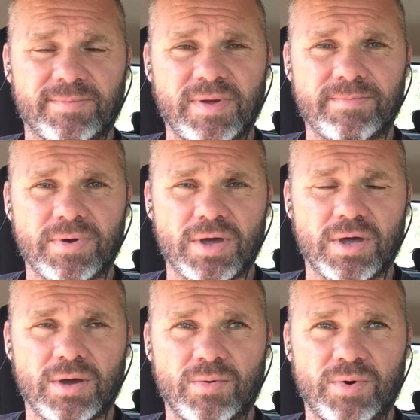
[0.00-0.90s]
I
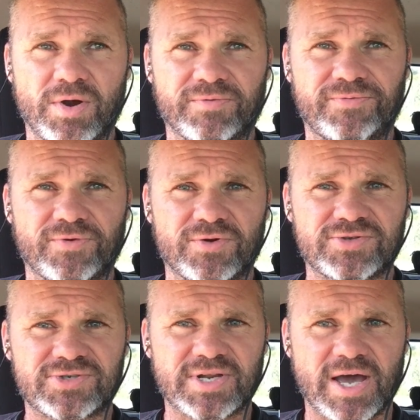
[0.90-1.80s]
remember when I
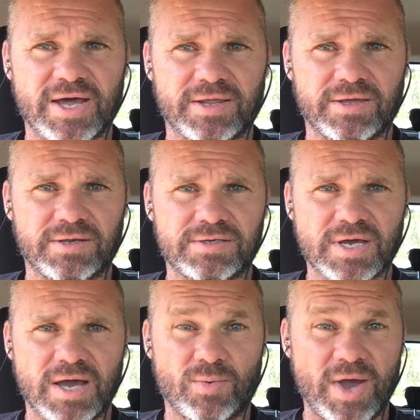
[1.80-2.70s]
first started
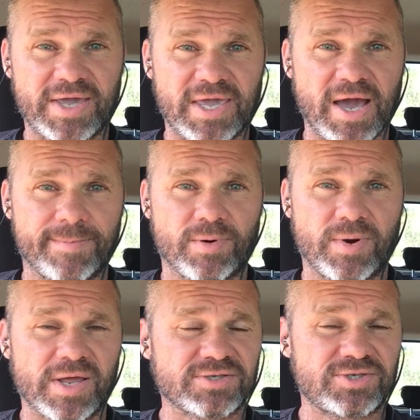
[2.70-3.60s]
waking up
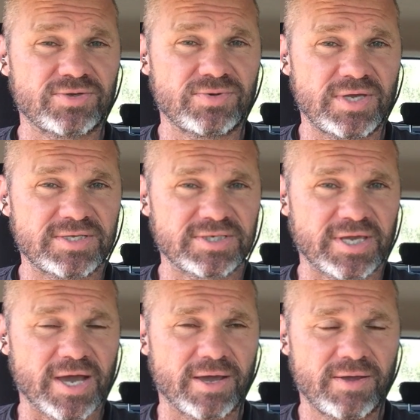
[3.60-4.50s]
around 2 years
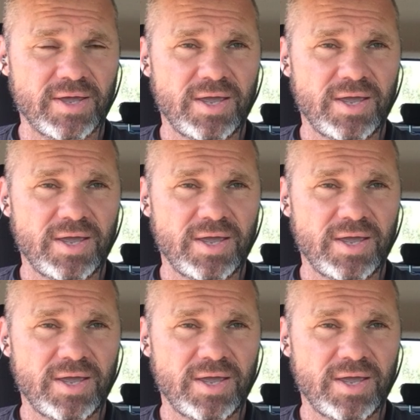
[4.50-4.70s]
ago,